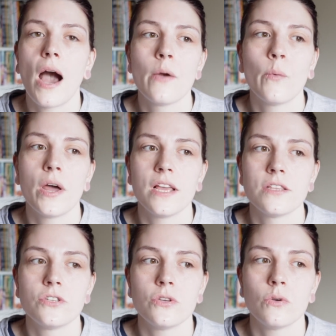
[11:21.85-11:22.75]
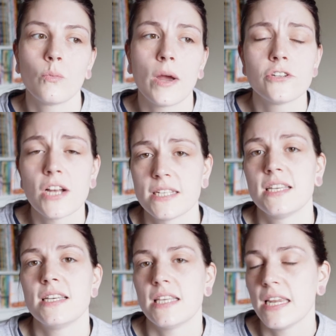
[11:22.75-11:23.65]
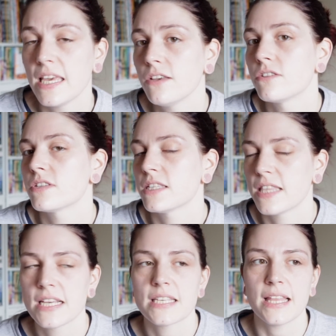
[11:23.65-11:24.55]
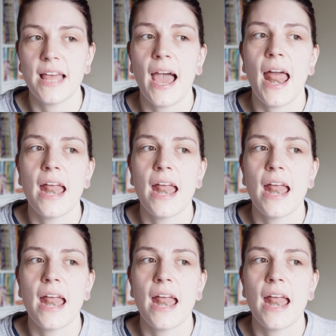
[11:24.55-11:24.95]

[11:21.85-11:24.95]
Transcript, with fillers: I wanted to wear dresses and heels and things like that.